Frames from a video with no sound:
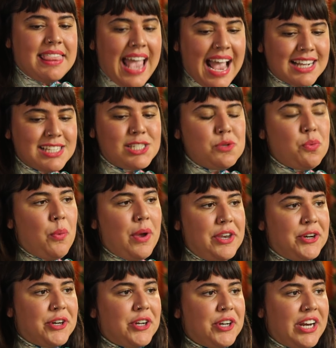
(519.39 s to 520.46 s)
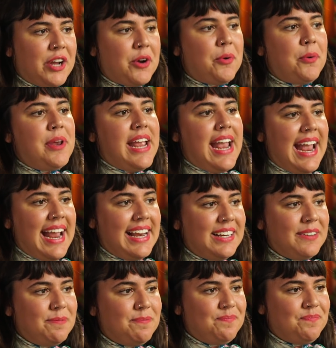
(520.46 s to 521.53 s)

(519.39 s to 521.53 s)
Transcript: That's when you're going to create